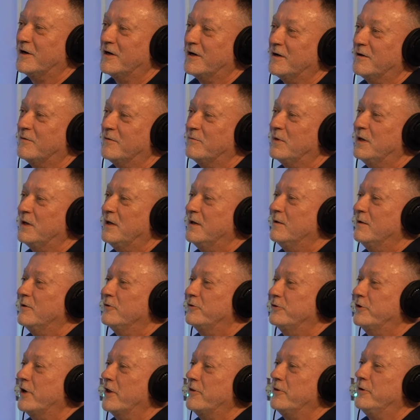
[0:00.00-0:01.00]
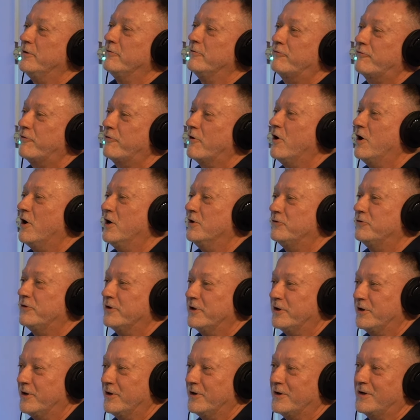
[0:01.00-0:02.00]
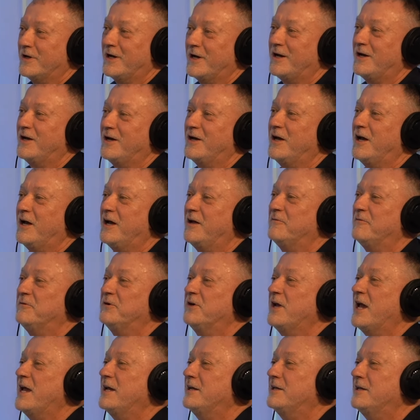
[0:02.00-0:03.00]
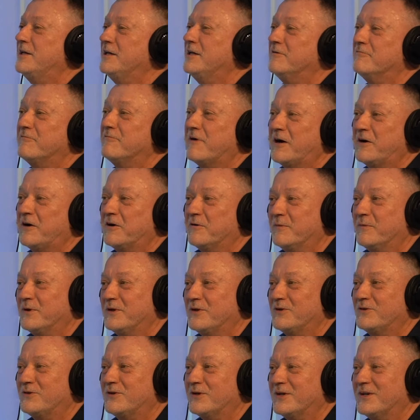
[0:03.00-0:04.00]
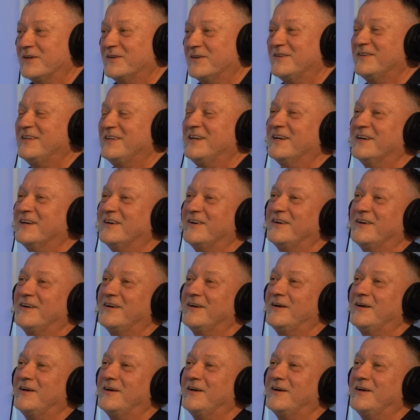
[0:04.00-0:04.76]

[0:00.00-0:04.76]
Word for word: uh, Southern frauds in a, a, a Yankee environment. Right. So, yeah.